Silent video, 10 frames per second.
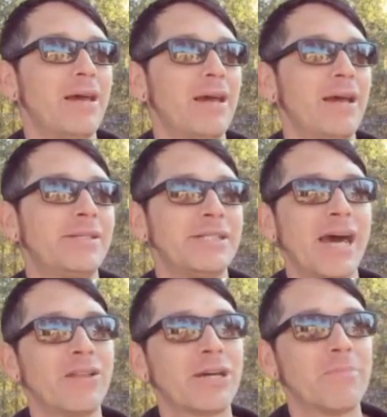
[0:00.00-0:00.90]
it's a
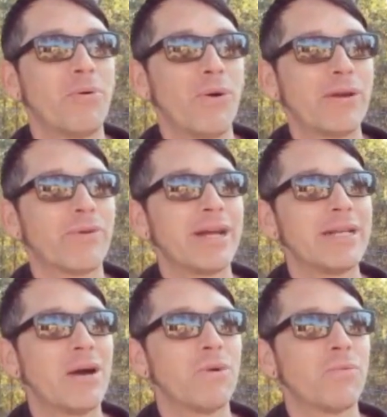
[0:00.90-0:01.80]
delicate point right
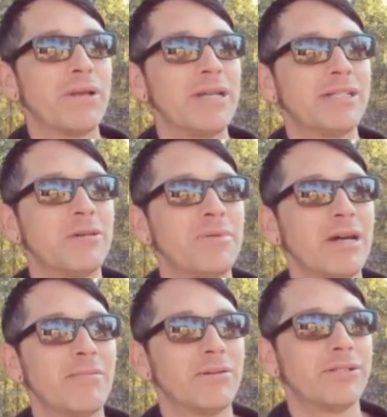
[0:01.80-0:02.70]
now where we need to
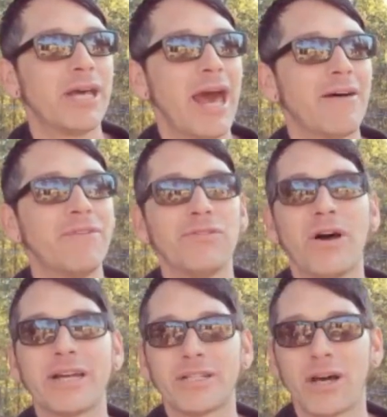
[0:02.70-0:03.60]
be able to have the
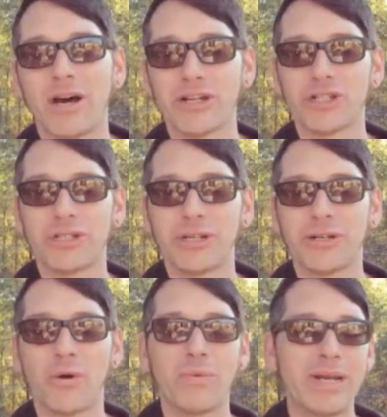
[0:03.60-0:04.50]
light touch.
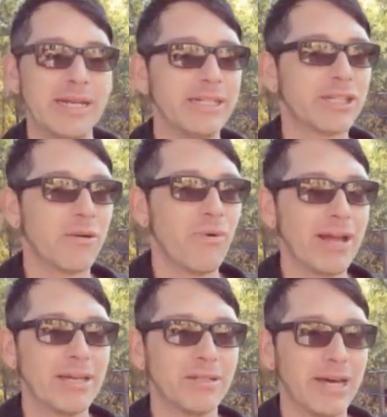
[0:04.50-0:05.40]
We need some
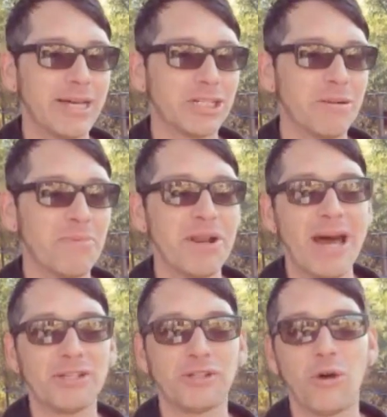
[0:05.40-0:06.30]
regulation, but
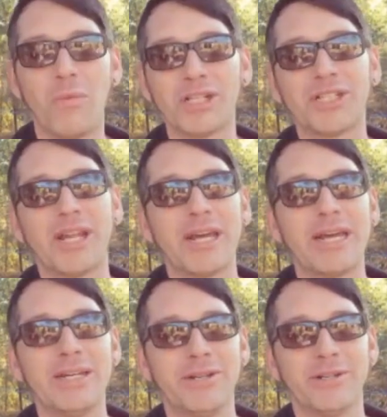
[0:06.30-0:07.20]
not so much that
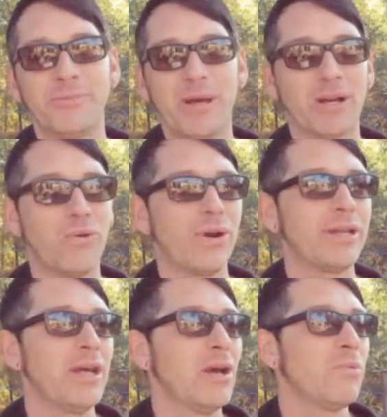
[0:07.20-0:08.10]
it hinders
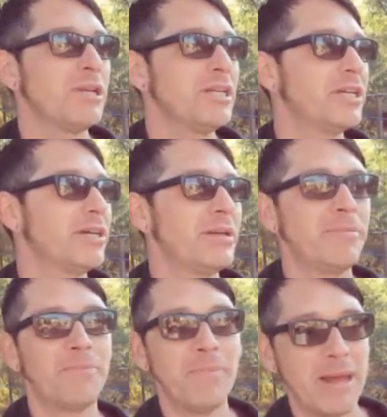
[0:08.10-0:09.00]
Bitcoin. We need
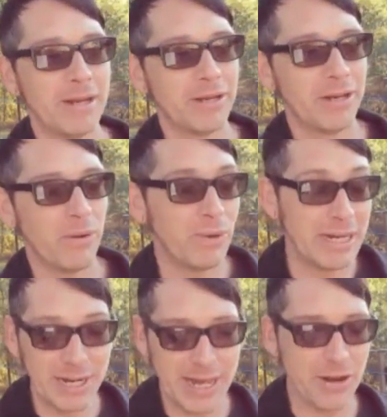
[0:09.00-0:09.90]
to
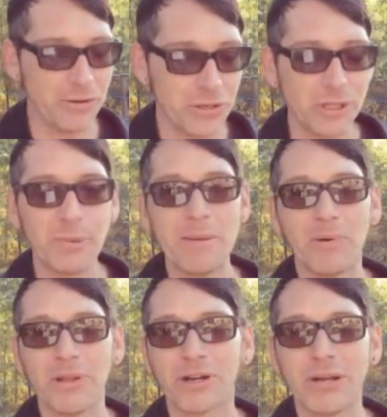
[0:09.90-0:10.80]
introduce
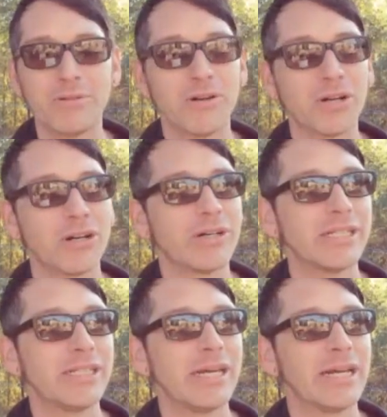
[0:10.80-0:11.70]
people to
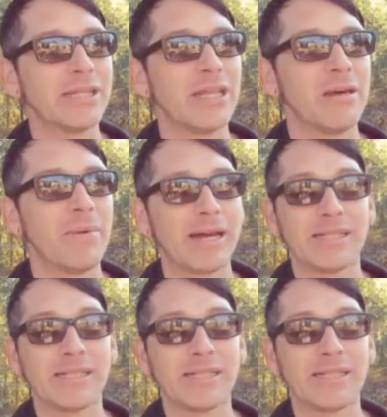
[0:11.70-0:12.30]
cryptocurrency and get them,